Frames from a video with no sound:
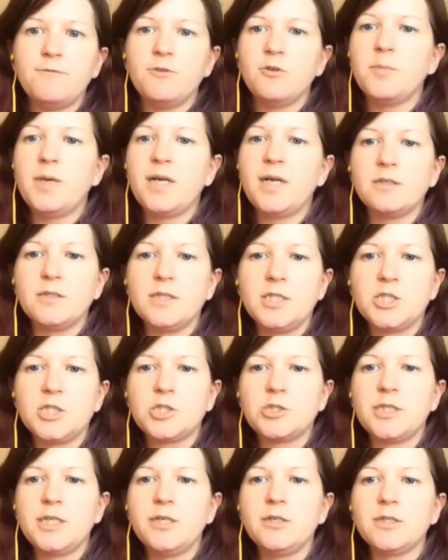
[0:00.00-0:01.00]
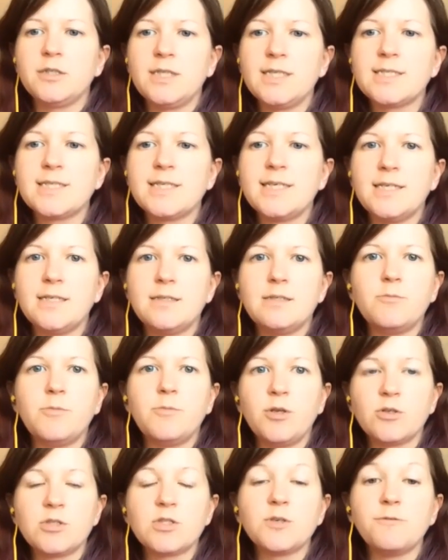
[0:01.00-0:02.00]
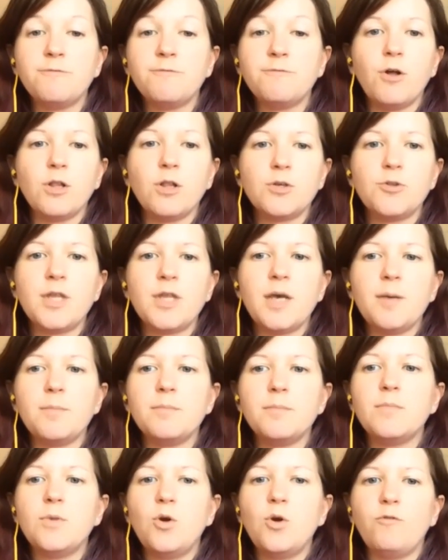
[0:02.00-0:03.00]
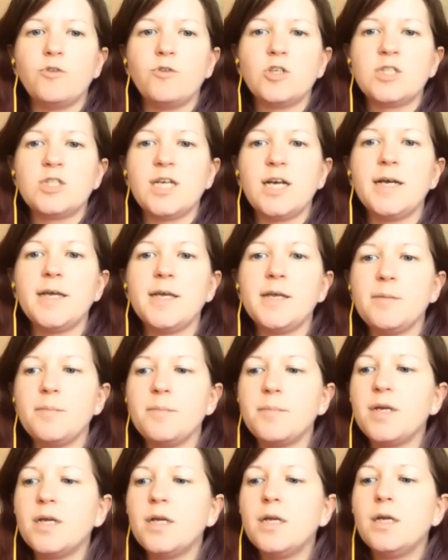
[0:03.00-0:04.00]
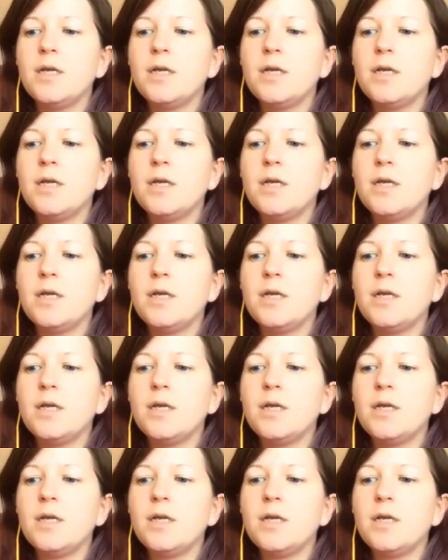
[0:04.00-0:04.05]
full medical history on these kids, and we also follow them over time.